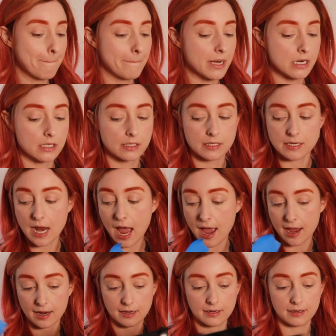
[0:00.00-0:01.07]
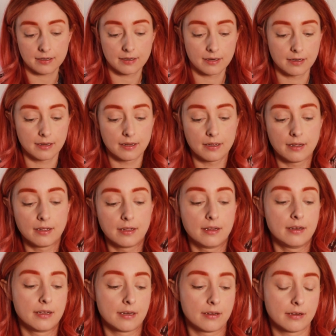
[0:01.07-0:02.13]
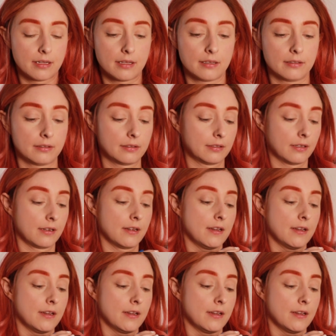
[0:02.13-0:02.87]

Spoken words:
but it's not. Like, look at this.